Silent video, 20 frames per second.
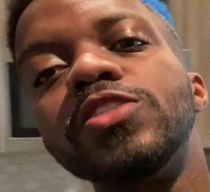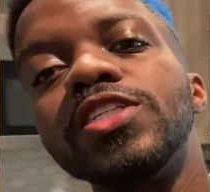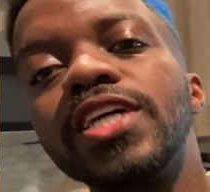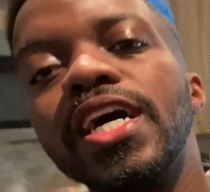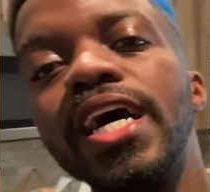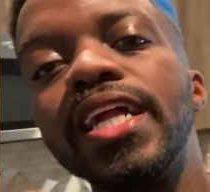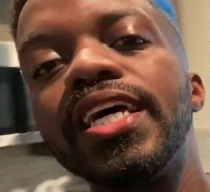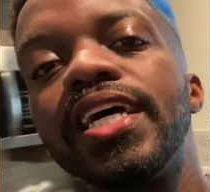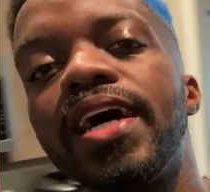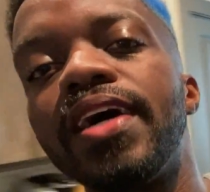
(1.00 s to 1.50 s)
the
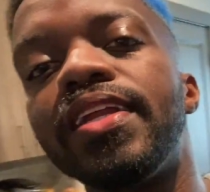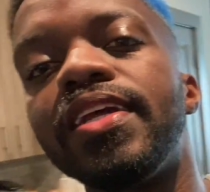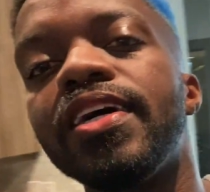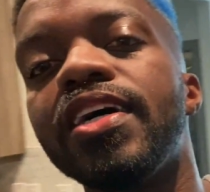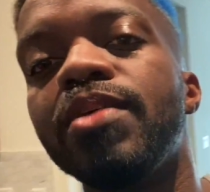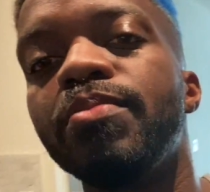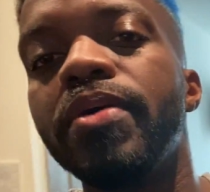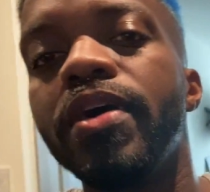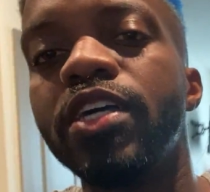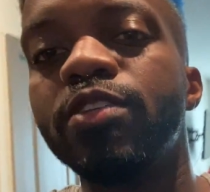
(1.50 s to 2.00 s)
goddamn day
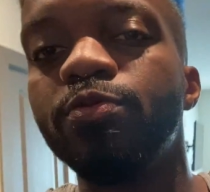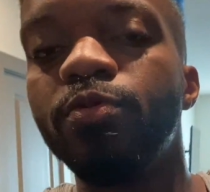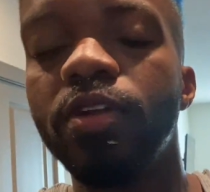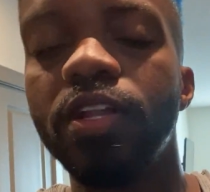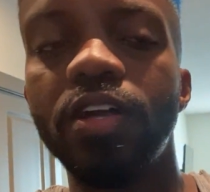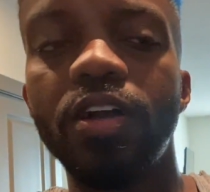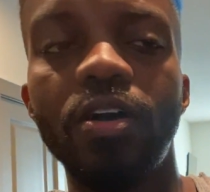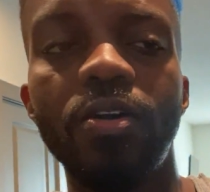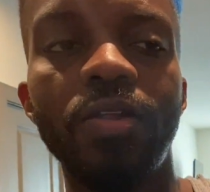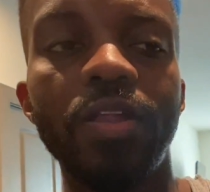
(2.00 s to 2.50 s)
of Match
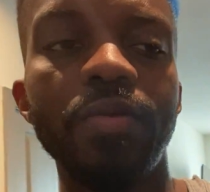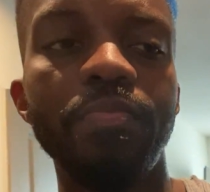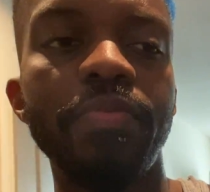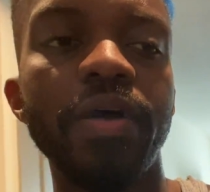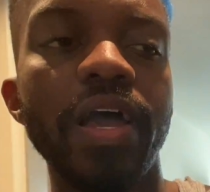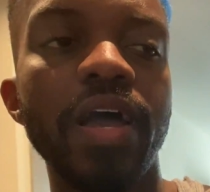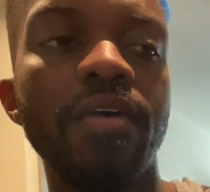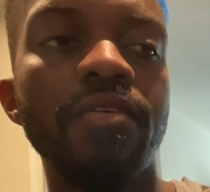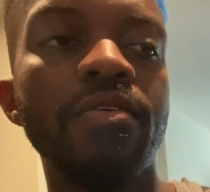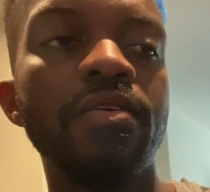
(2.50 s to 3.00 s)
Money Only,
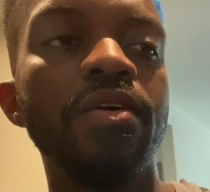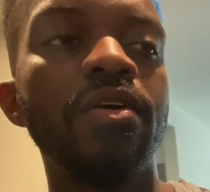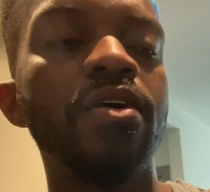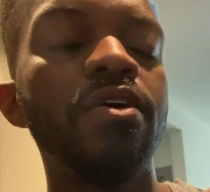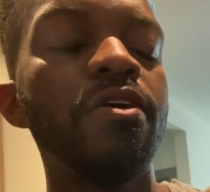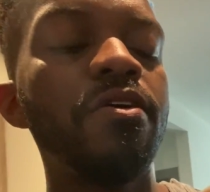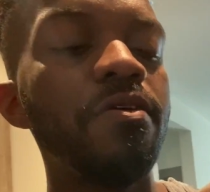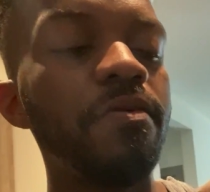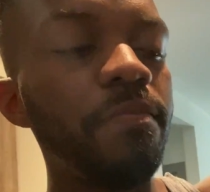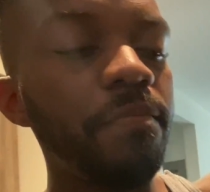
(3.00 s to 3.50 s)
pap.
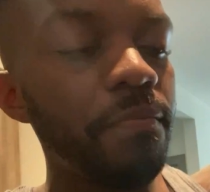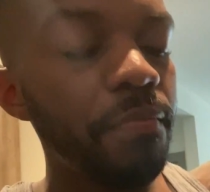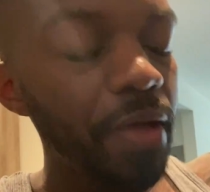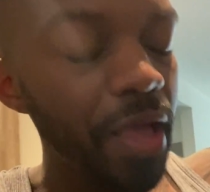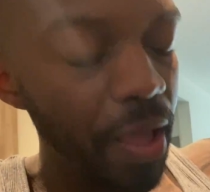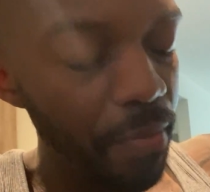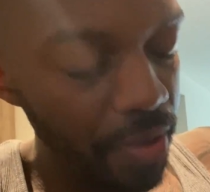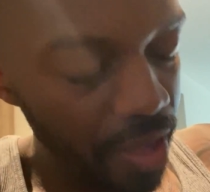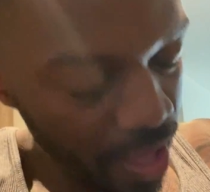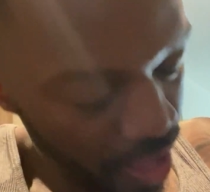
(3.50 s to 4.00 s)
Baby!